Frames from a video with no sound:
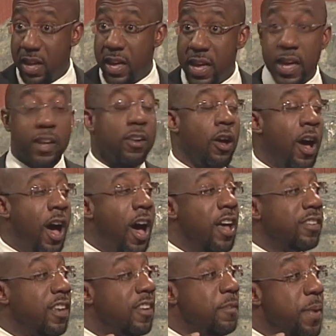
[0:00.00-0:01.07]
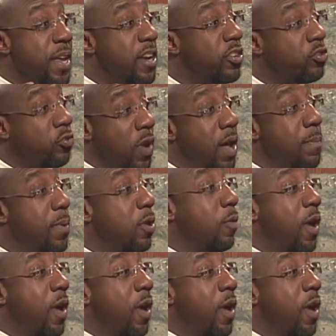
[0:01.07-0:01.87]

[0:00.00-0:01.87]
It causes me to tremble.